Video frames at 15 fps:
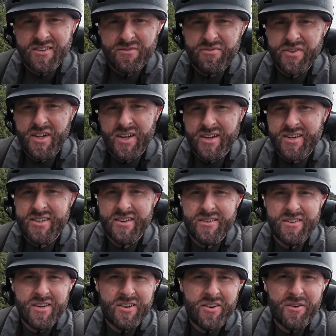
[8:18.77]
feeling.
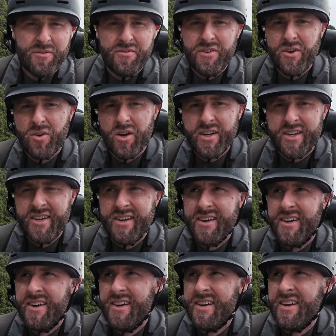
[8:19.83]
You kind of feel like you're
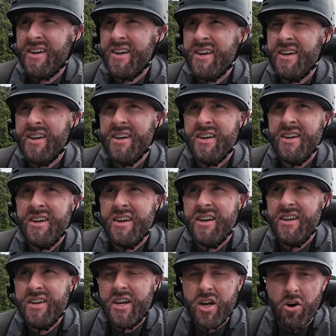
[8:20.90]

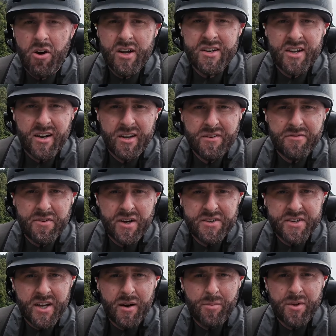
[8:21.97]
going to lift. Like there's
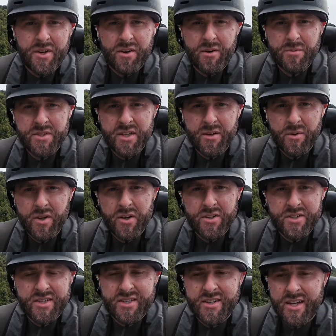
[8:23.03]
a couple of times there when I
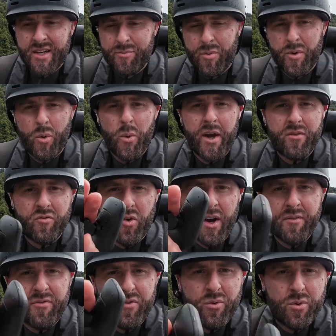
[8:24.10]
had to put my weight
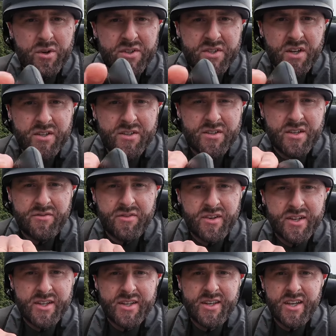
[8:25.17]
right forward, so it's
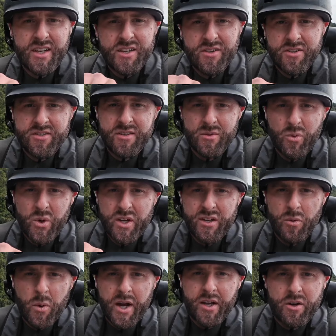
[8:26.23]
definitely getting used to where
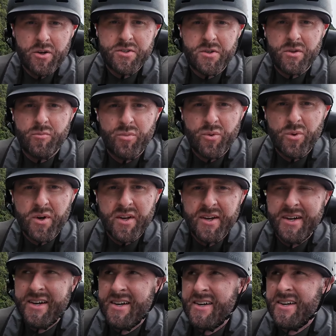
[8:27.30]
your weight goes on the board,
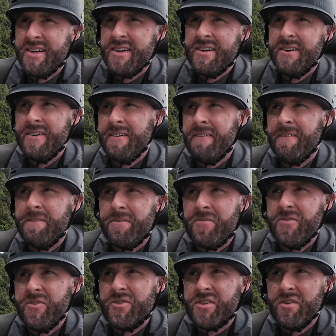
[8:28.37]

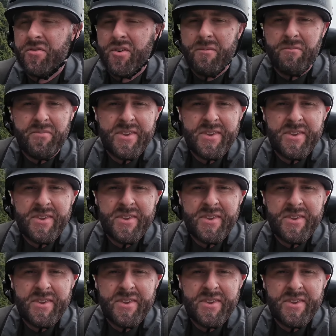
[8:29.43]
and it's different.